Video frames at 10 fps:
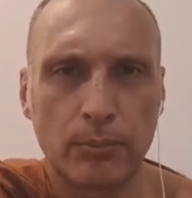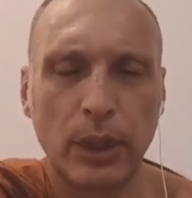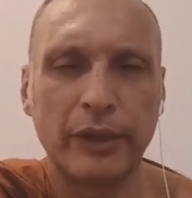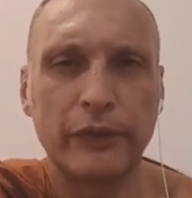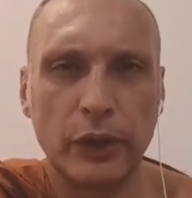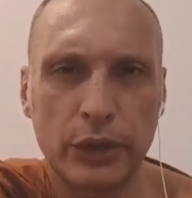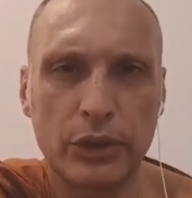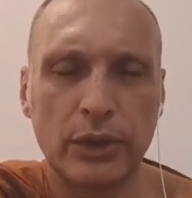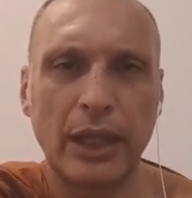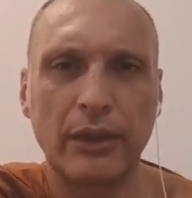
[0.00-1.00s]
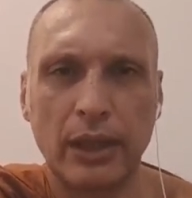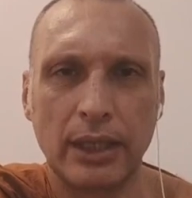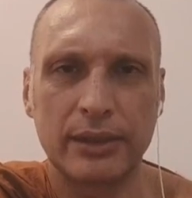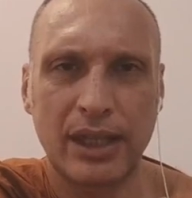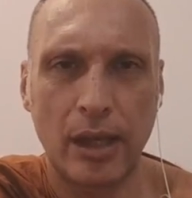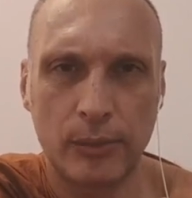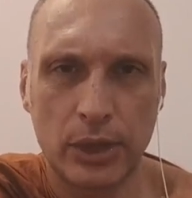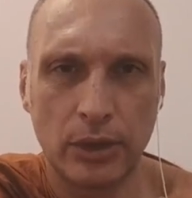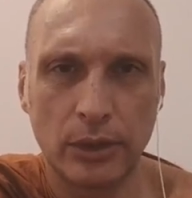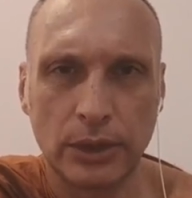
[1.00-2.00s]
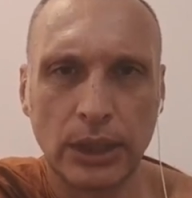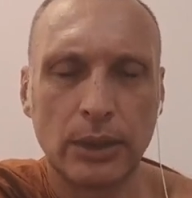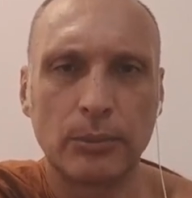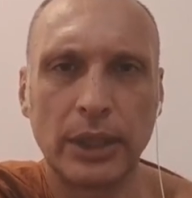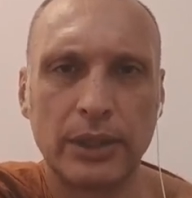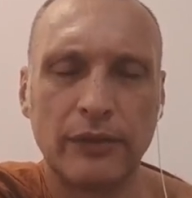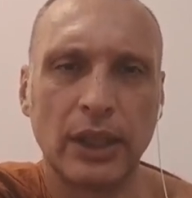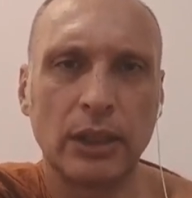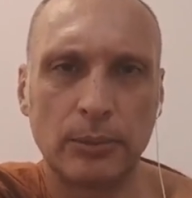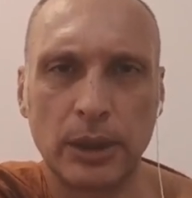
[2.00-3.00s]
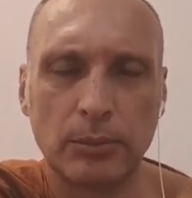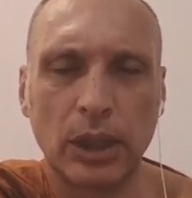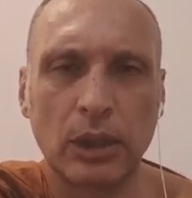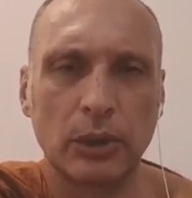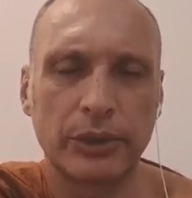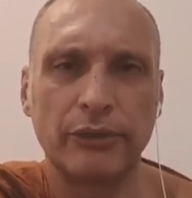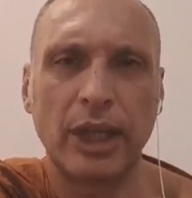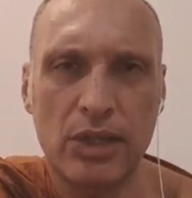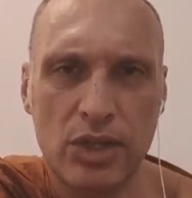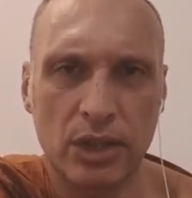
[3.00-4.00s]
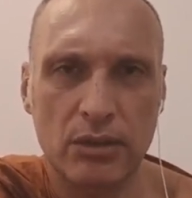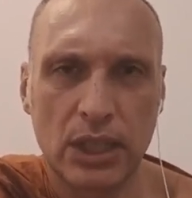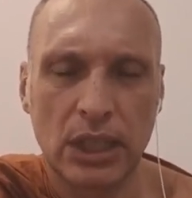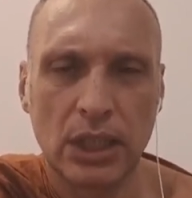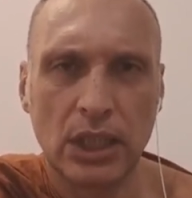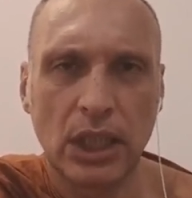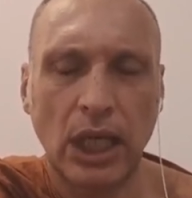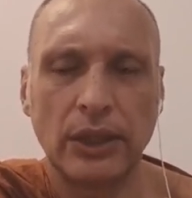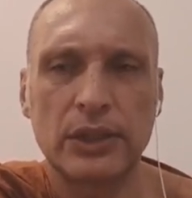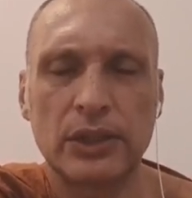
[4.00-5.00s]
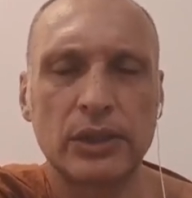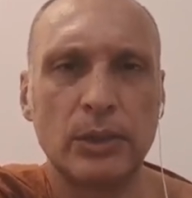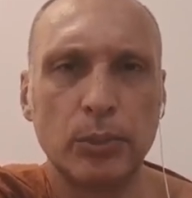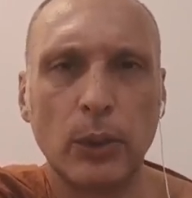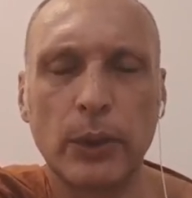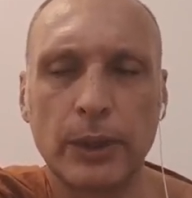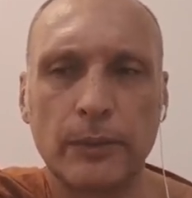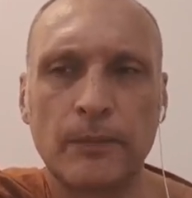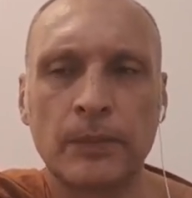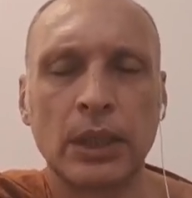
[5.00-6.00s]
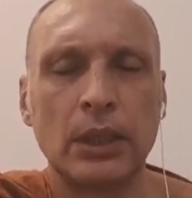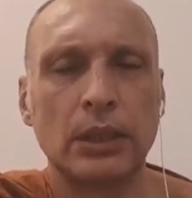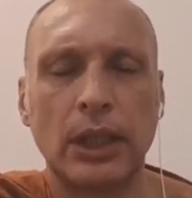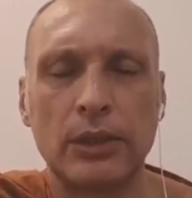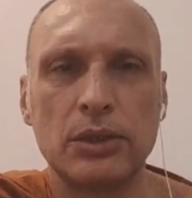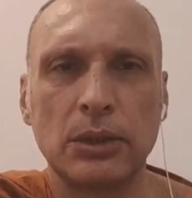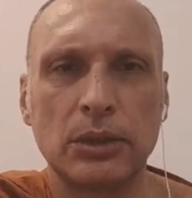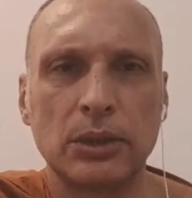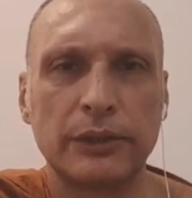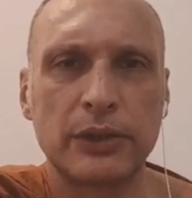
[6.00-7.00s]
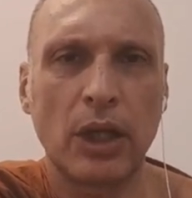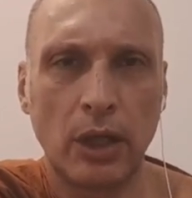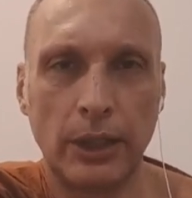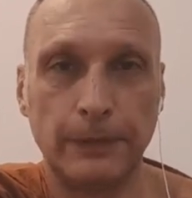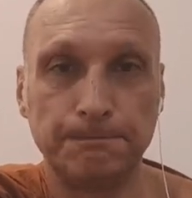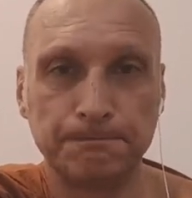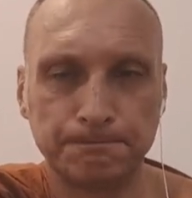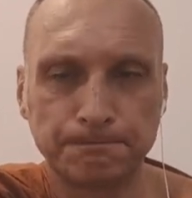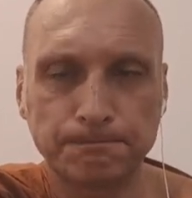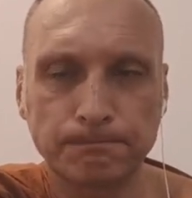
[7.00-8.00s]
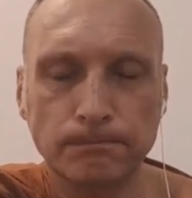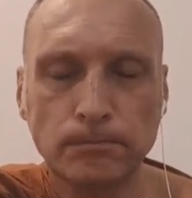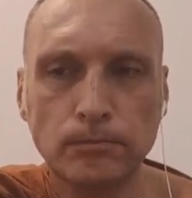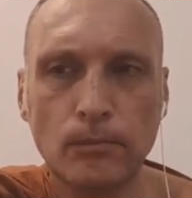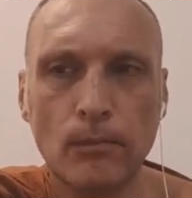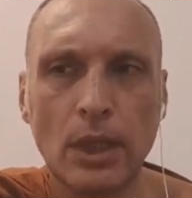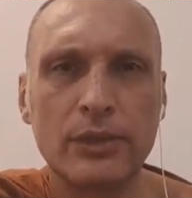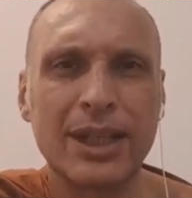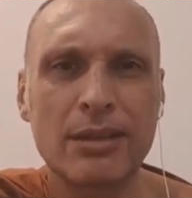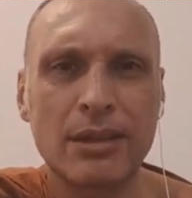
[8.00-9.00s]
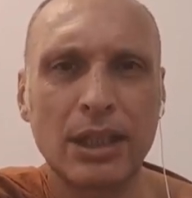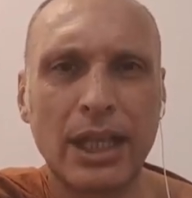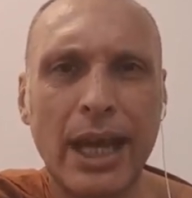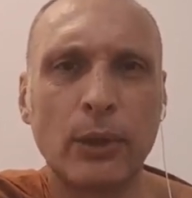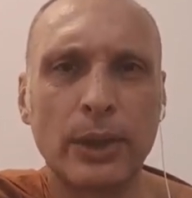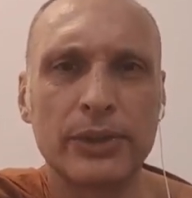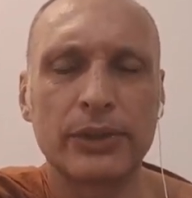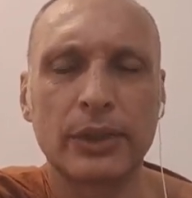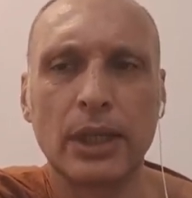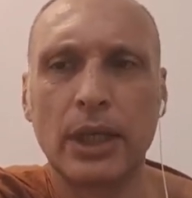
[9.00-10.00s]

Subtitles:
that things come to you, by development, by cultivation. And this is important. Now, the dukkha of time doesn't allow us,